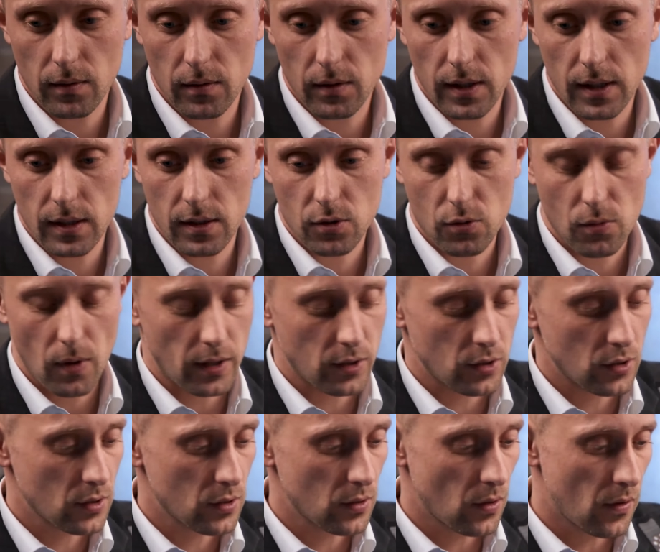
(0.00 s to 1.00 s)

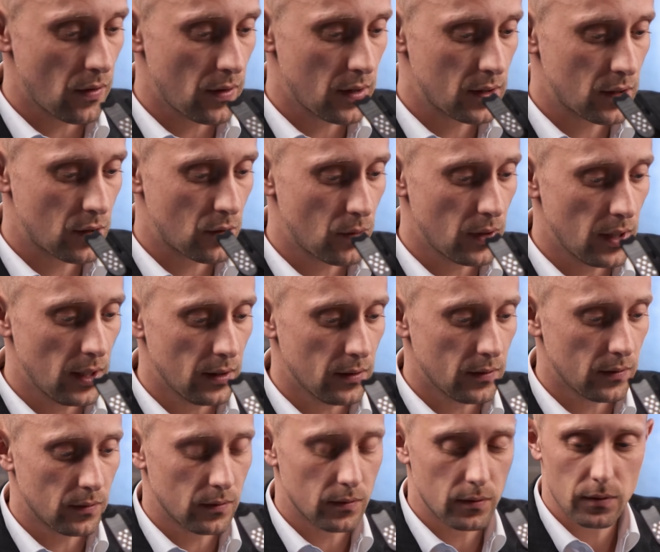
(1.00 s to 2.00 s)
instructions on the
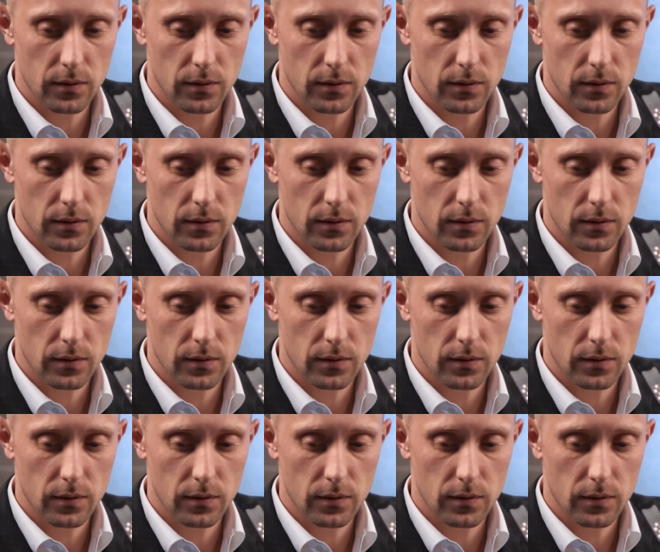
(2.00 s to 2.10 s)
screen.